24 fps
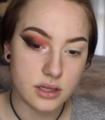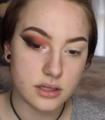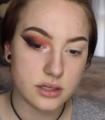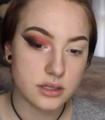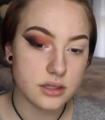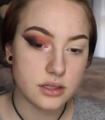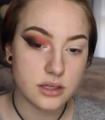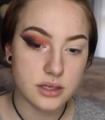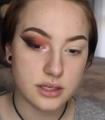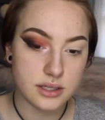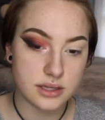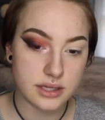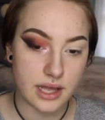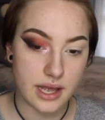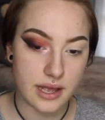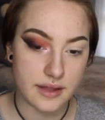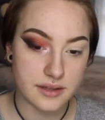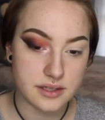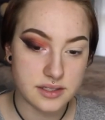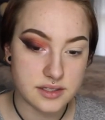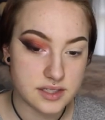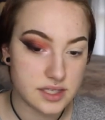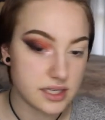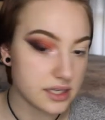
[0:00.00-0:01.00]
Look at that,
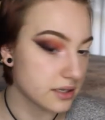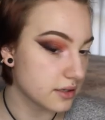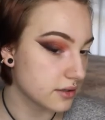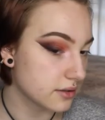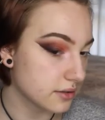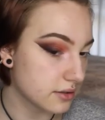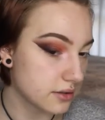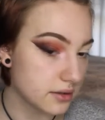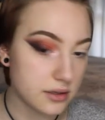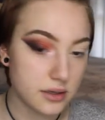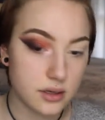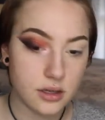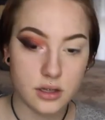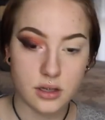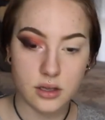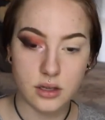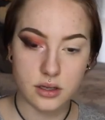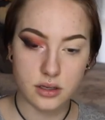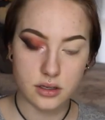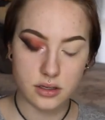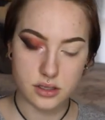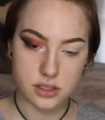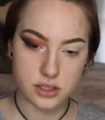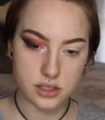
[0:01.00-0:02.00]
it's like
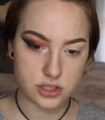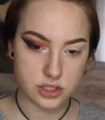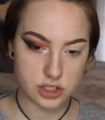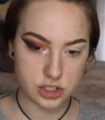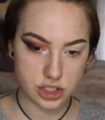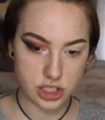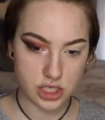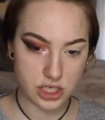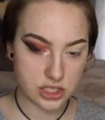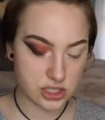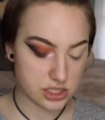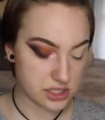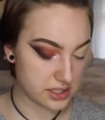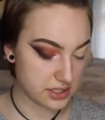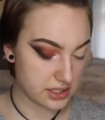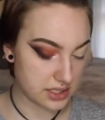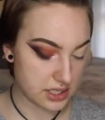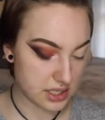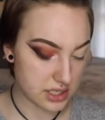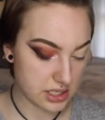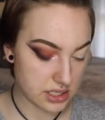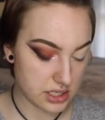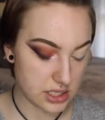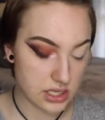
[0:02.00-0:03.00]
changes
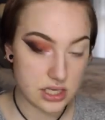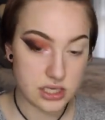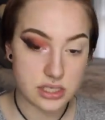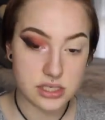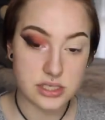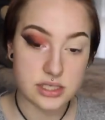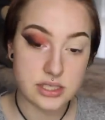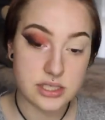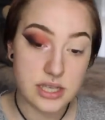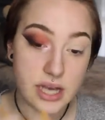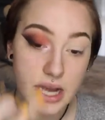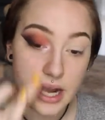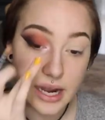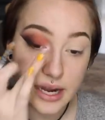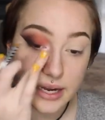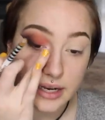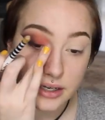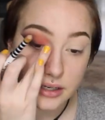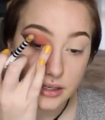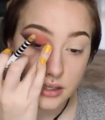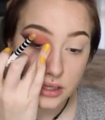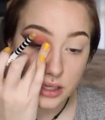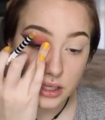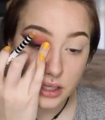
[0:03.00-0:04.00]
the
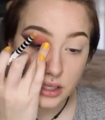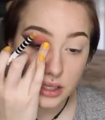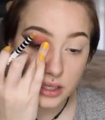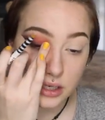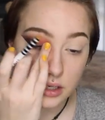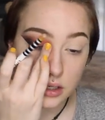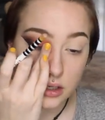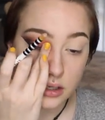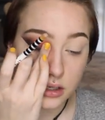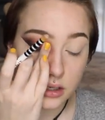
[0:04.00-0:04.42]
entire thing.